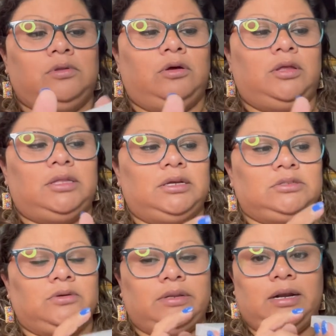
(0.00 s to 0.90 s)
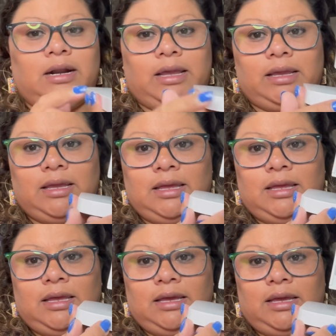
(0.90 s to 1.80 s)
other things whether I like
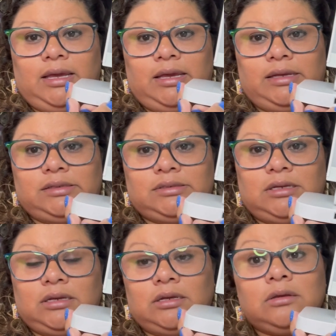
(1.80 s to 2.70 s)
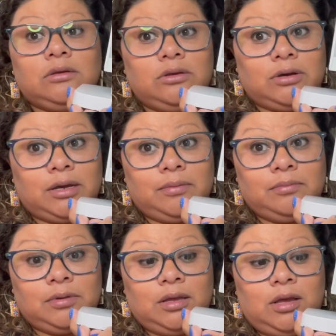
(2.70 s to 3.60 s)
is you can